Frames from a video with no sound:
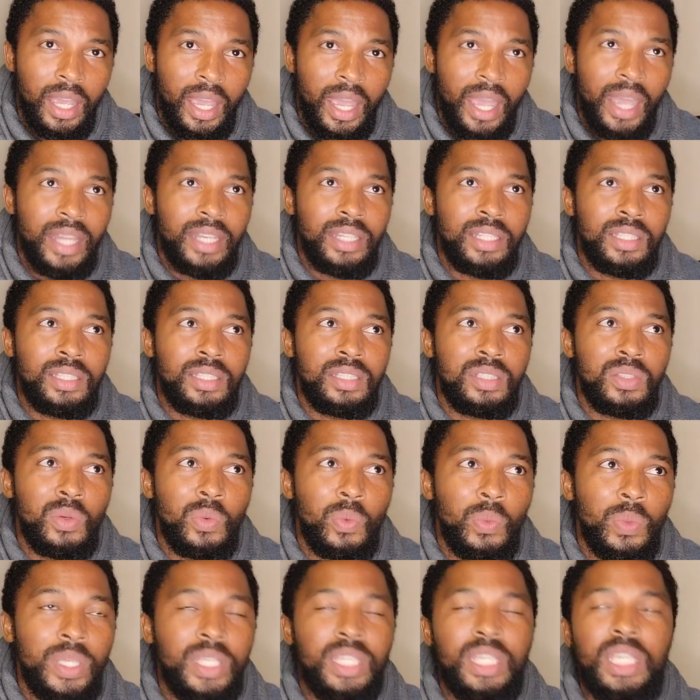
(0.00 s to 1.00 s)
And
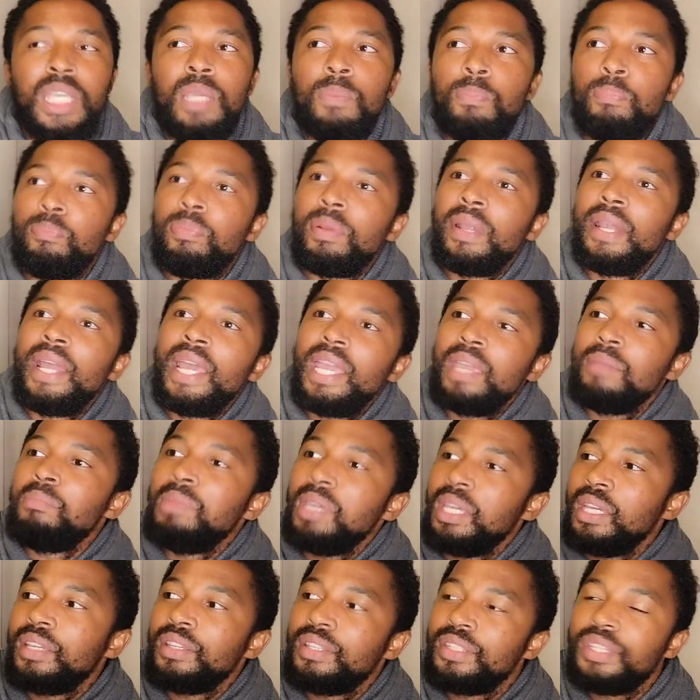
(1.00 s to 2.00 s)
we keep
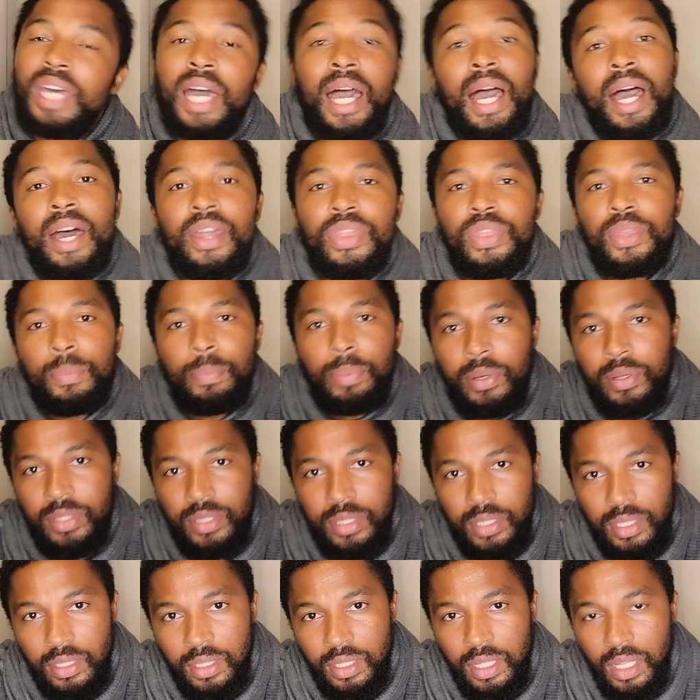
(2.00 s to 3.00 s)
blaming the other
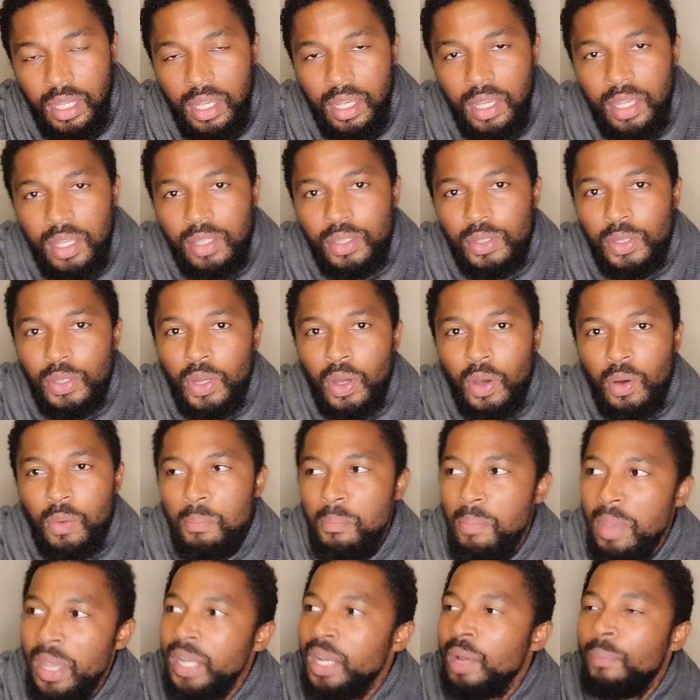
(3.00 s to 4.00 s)
person. You know,
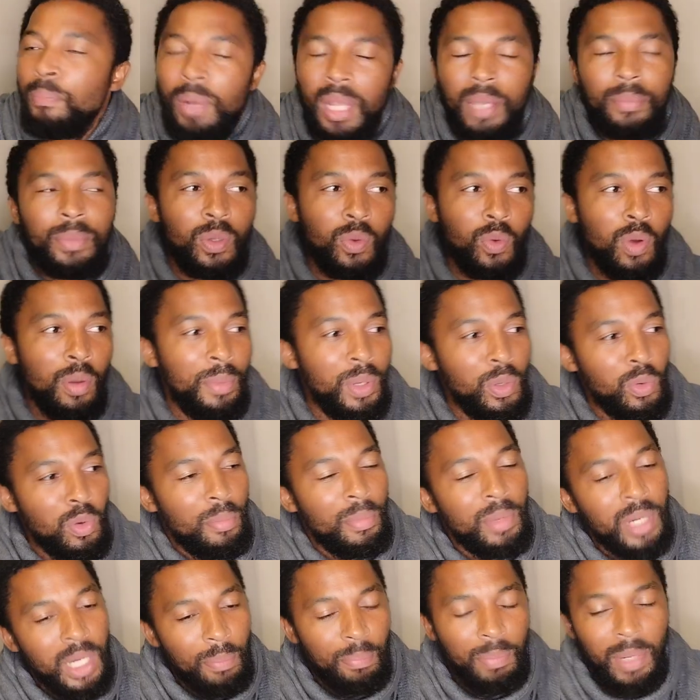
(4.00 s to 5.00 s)
men are blaming women,
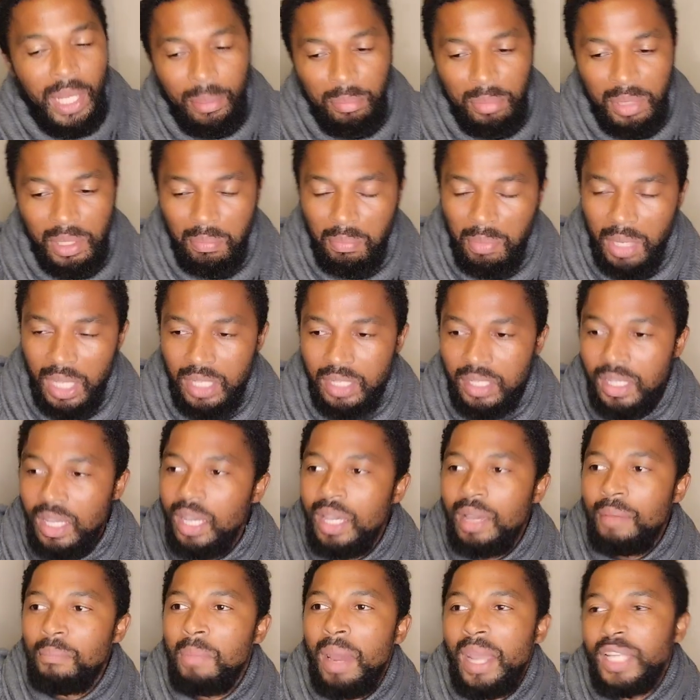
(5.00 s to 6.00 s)
women are blaming men,
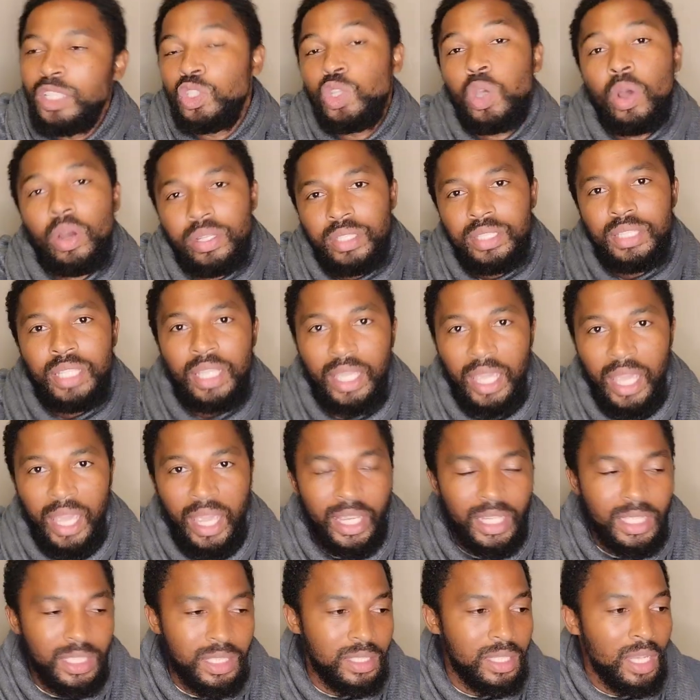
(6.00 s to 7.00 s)
my toxic
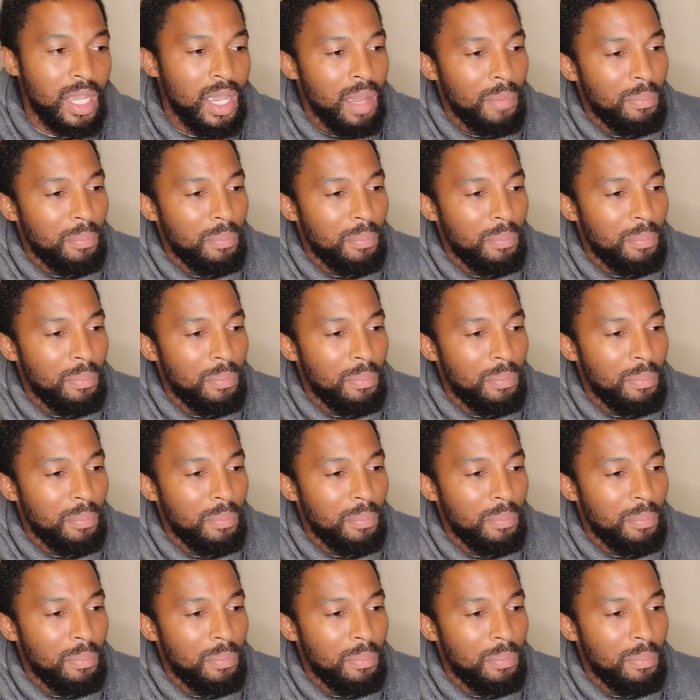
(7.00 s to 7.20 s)
ex,